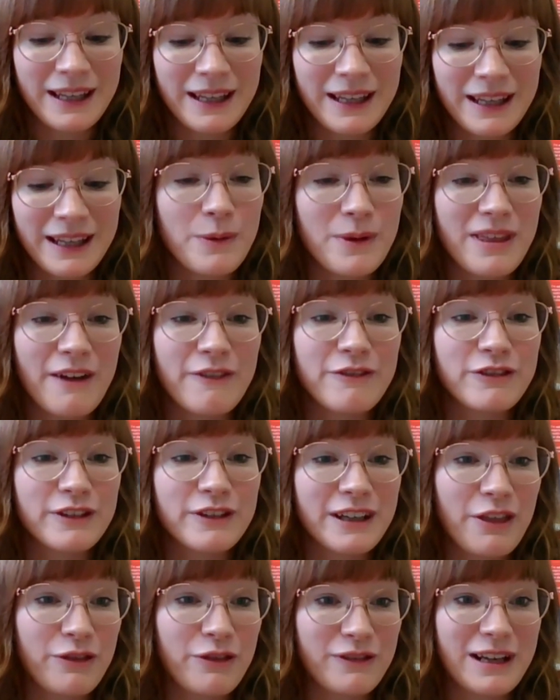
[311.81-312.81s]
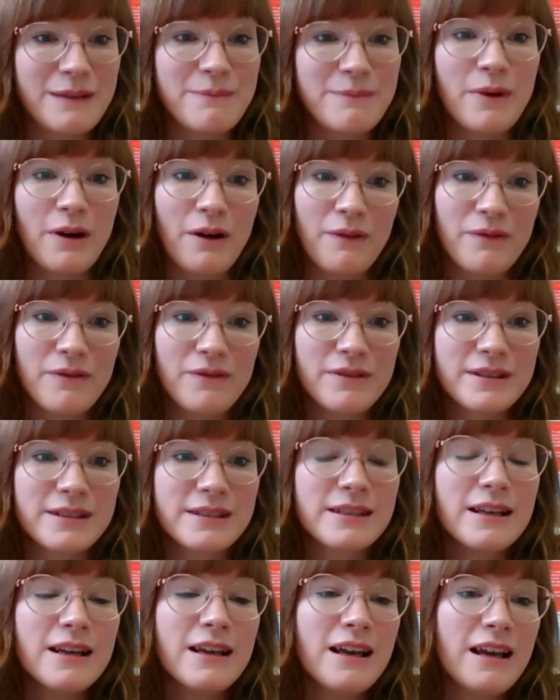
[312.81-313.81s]
together with every 3
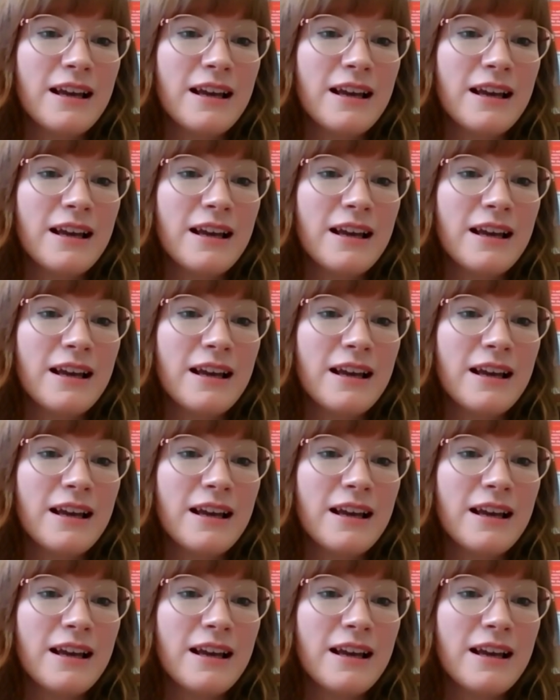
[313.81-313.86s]
months,